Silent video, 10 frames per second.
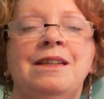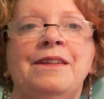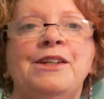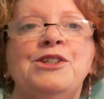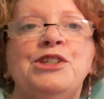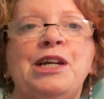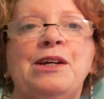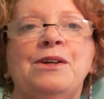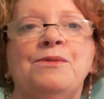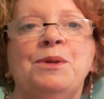Let us
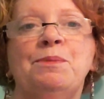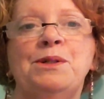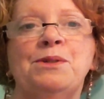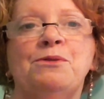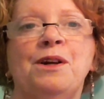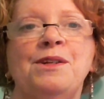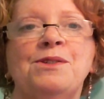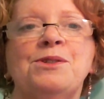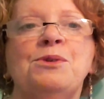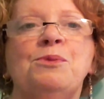share the peace of
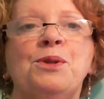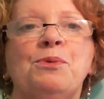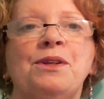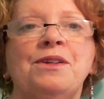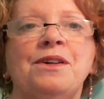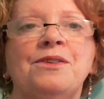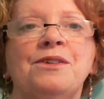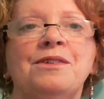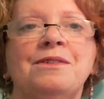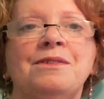Christ with one another.